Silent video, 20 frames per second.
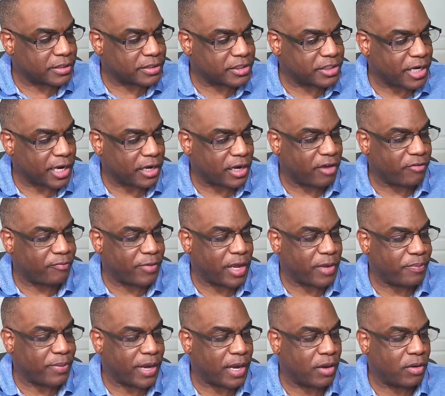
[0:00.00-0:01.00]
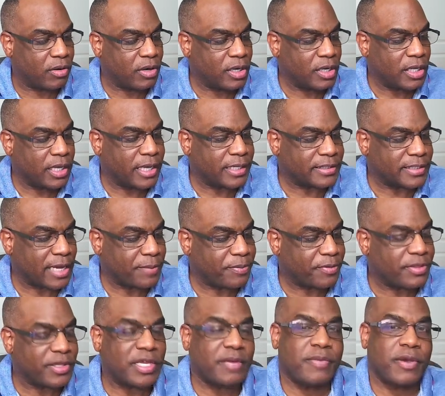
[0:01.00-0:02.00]
check off PayPal and type in
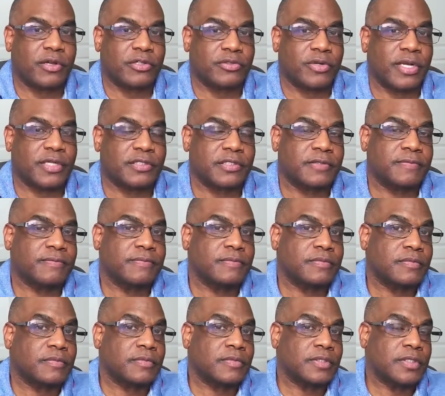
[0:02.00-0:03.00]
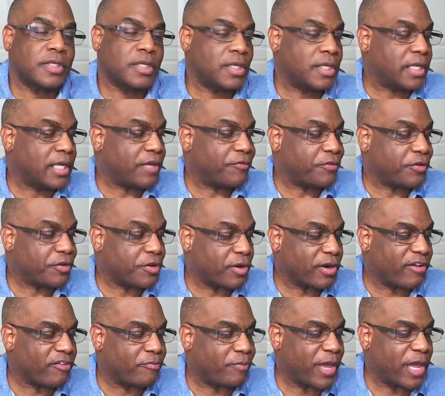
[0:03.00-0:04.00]
the email address. If you don't
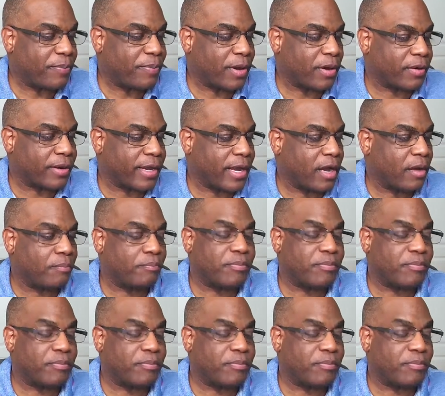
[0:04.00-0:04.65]
have a PayPal account,